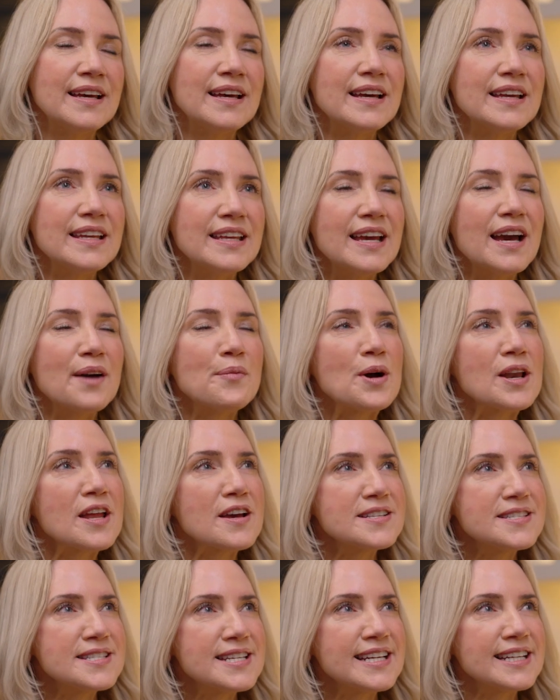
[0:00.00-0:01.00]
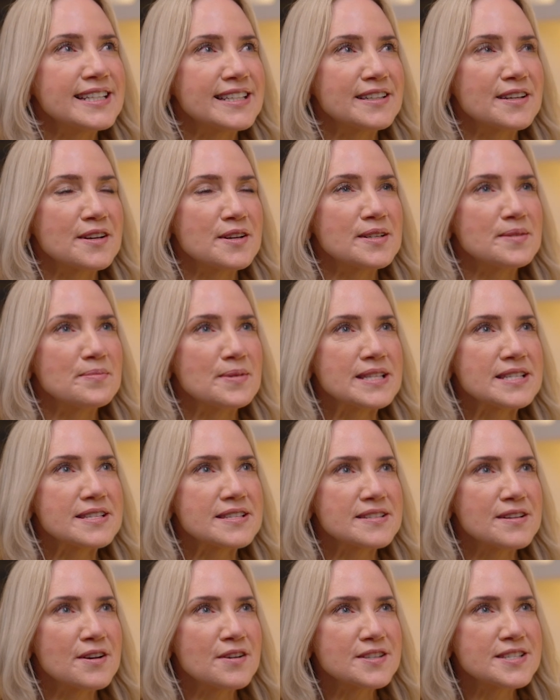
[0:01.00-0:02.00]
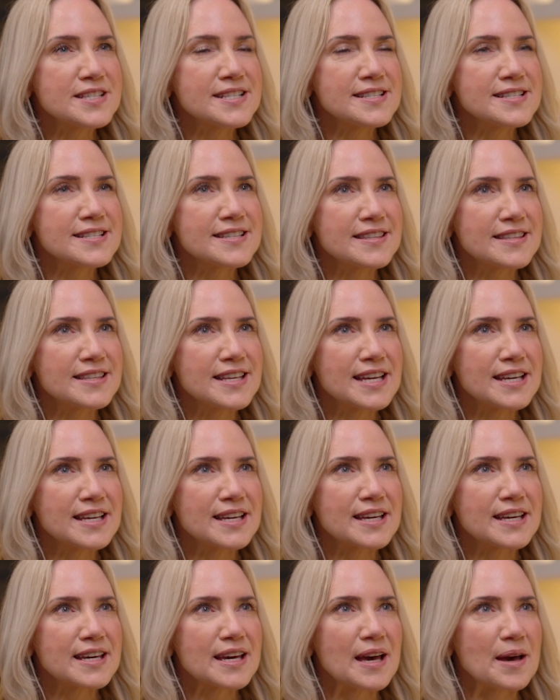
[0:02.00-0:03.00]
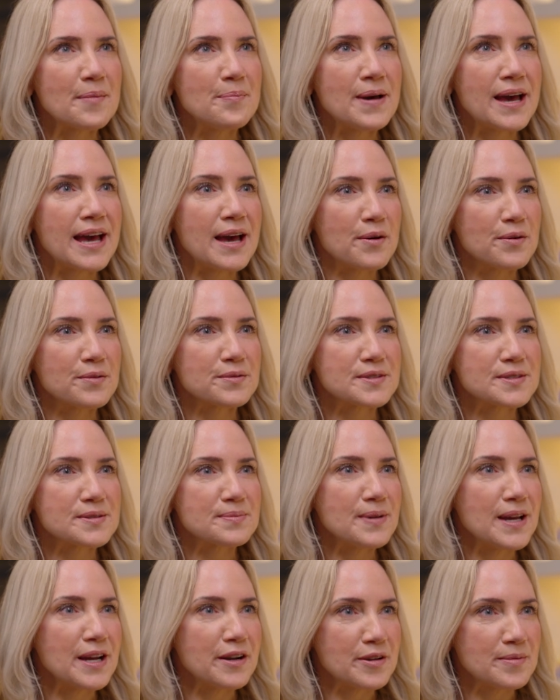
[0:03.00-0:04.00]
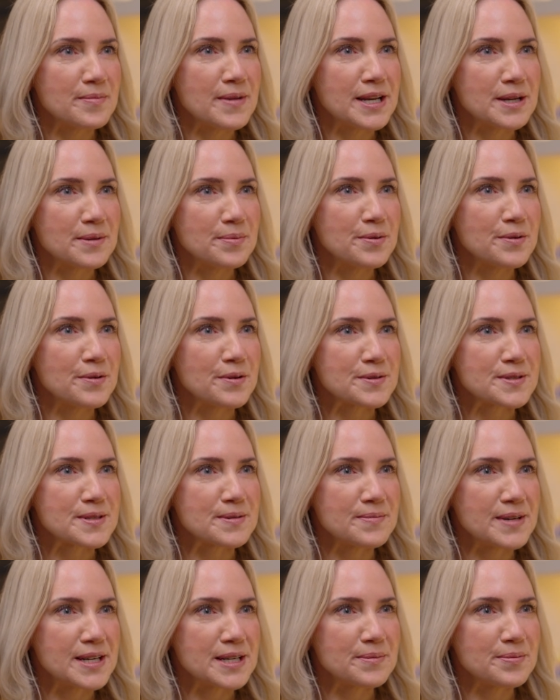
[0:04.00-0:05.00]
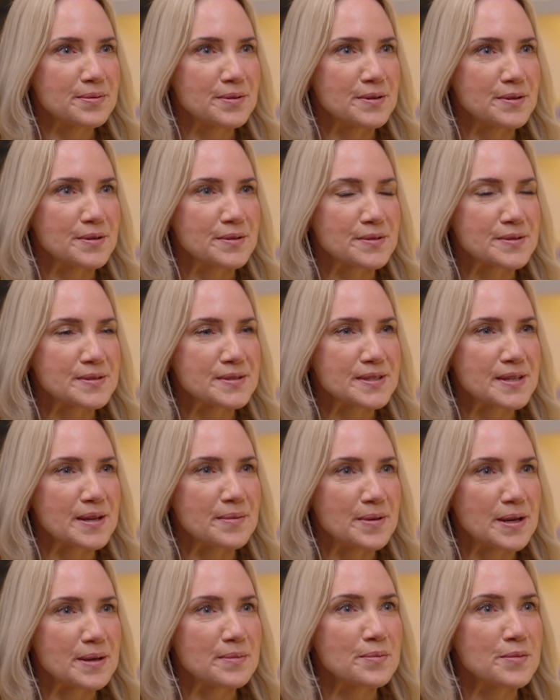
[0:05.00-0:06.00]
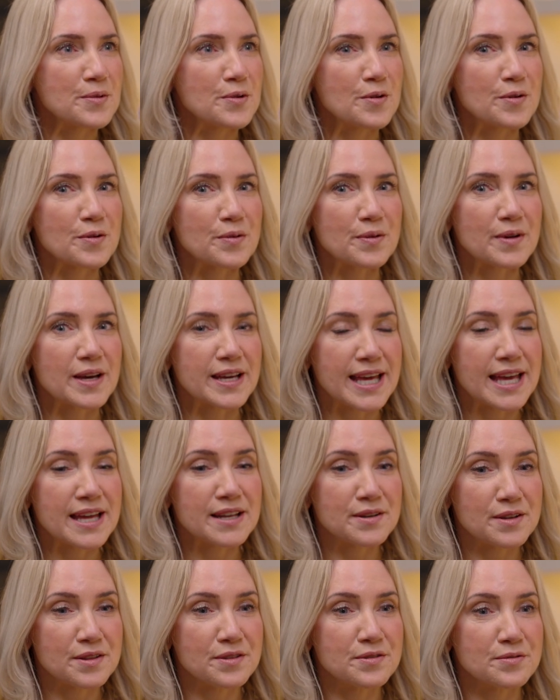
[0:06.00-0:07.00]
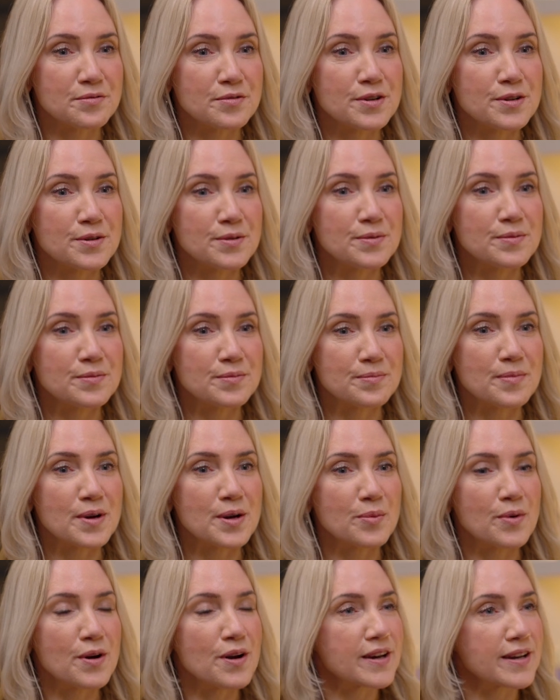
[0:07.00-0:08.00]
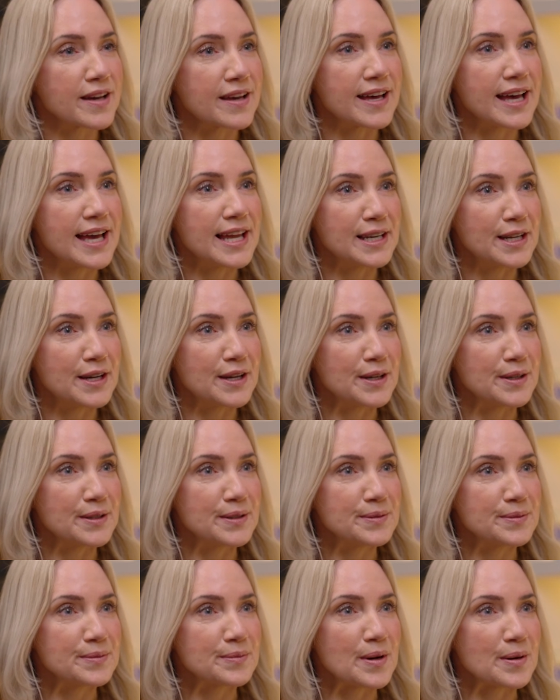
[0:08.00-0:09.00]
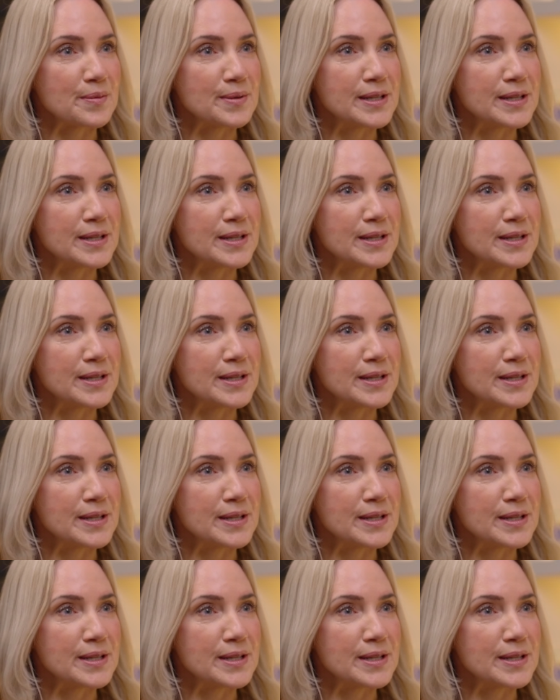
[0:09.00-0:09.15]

Yeah, well, I did. And I'd been starting to think about peri-menopause and menopause a bit more, again, through my work at Hello, where we